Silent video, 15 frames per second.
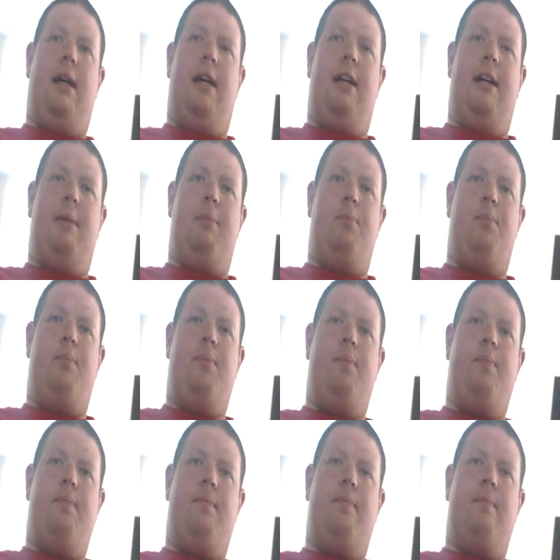
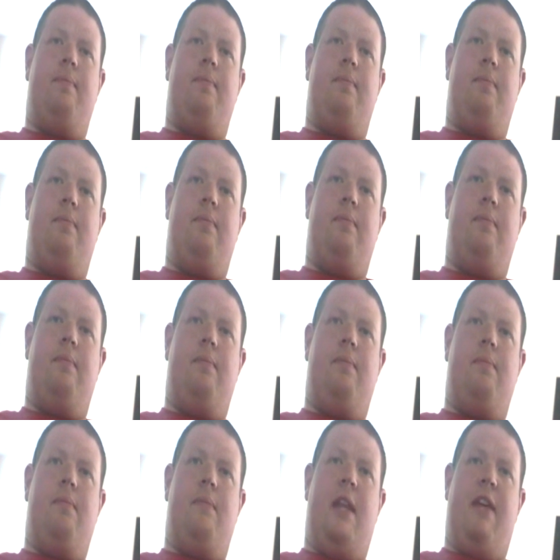Um,
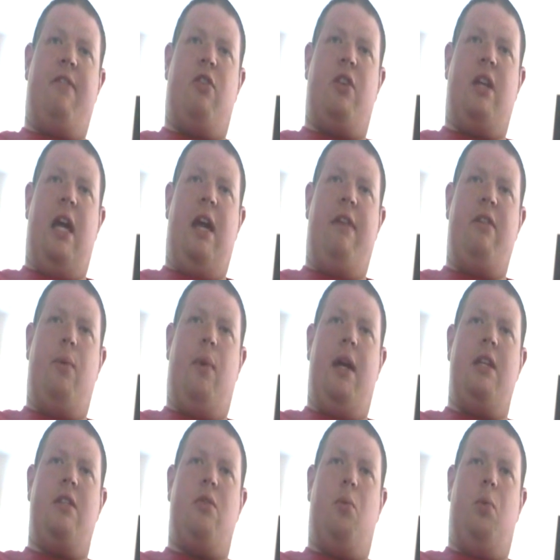they've got a
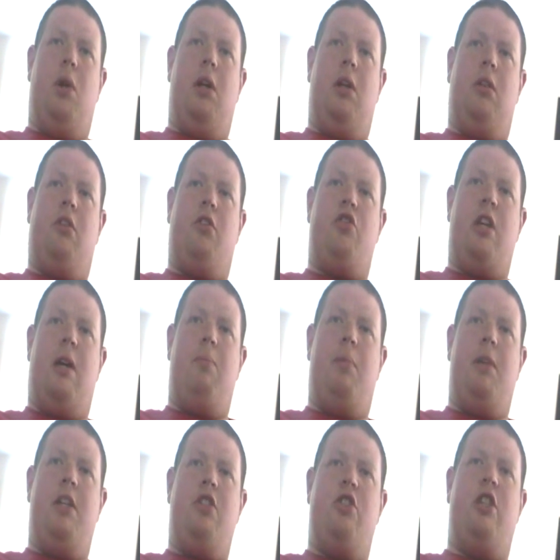heavyweight world
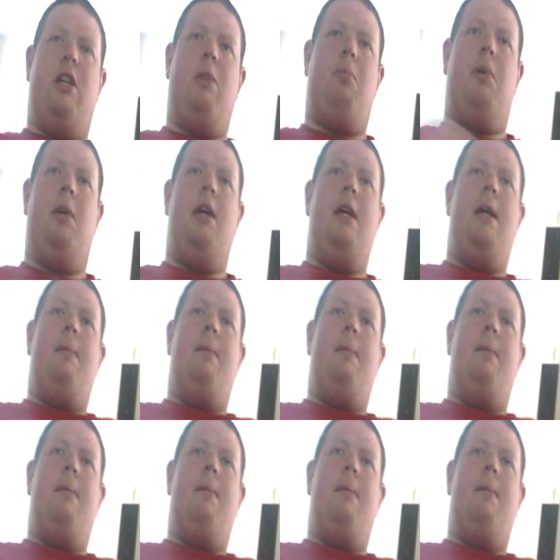championship